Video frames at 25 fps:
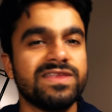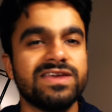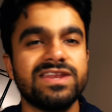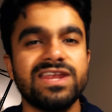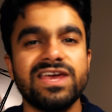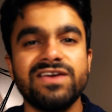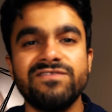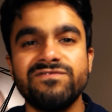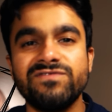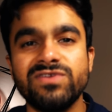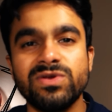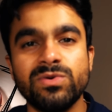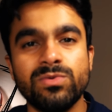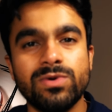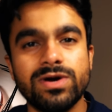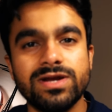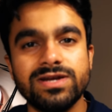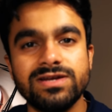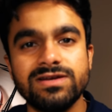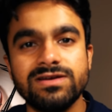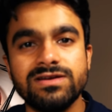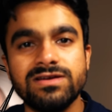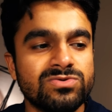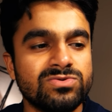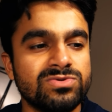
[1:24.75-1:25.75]
that
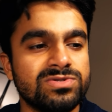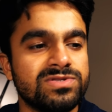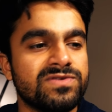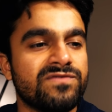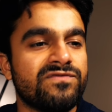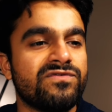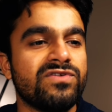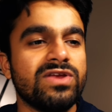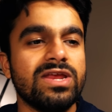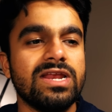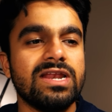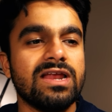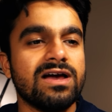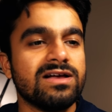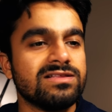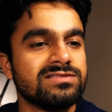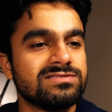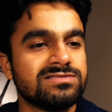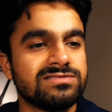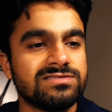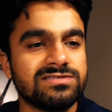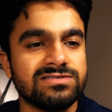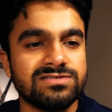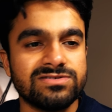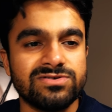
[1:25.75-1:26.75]
everyone who is a
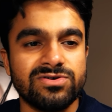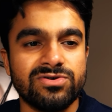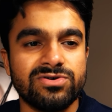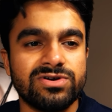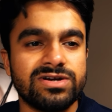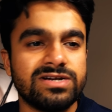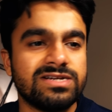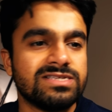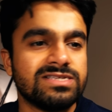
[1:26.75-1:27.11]
freelancer or a